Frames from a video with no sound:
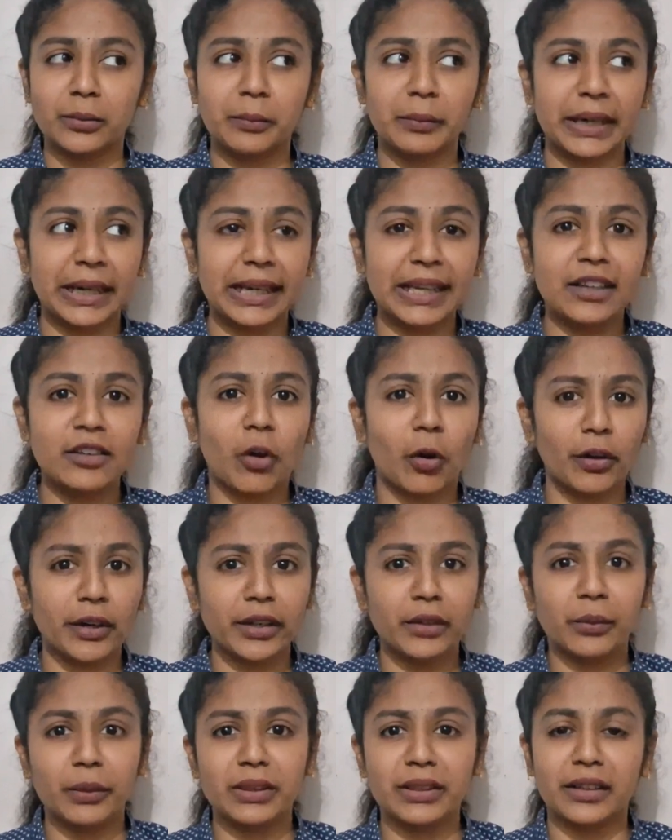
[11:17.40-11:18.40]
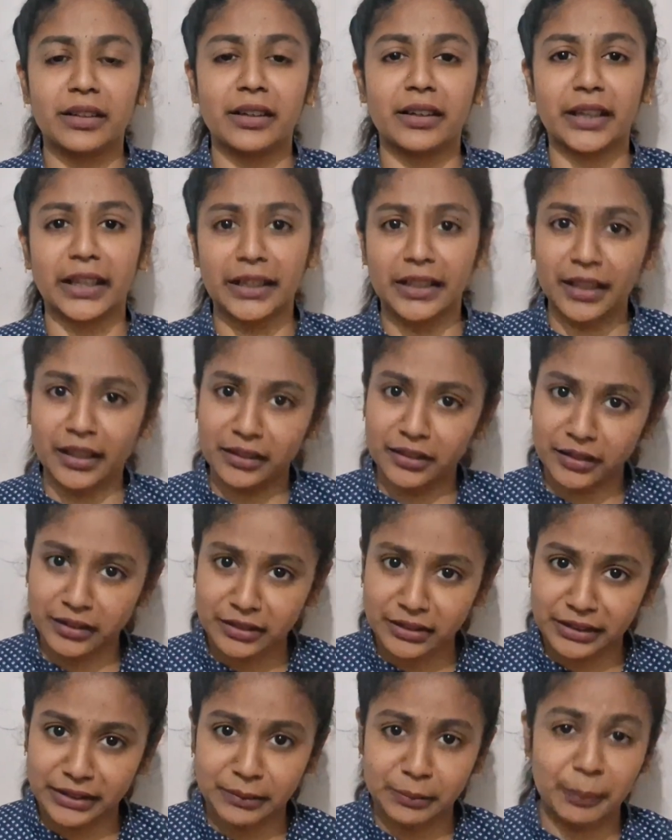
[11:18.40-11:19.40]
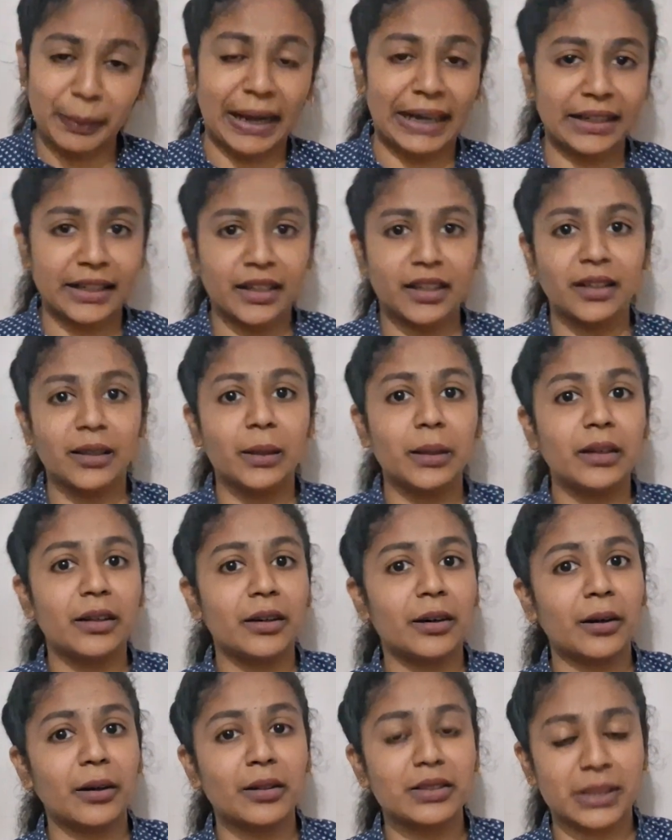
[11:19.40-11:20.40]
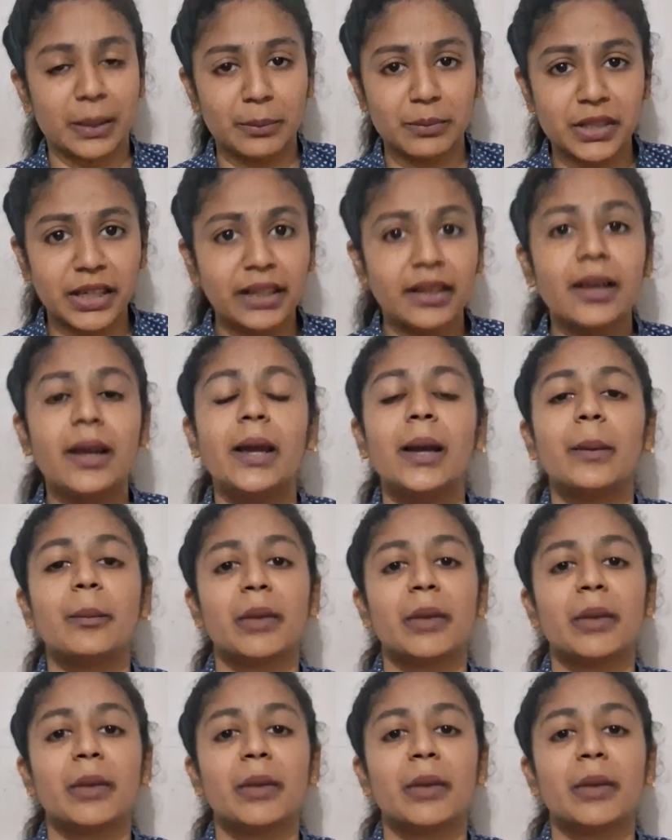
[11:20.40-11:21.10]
reading audit with any other practical subject.